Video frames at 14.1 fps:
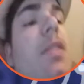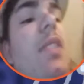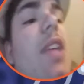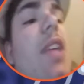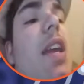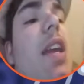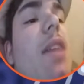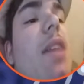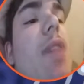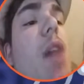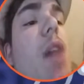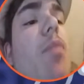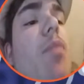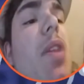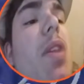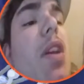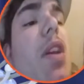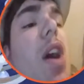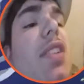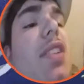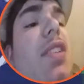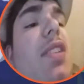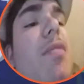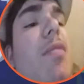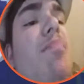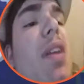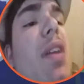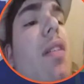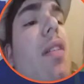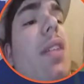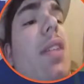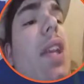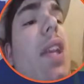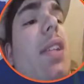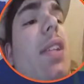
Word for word: him out with my awesome abilities.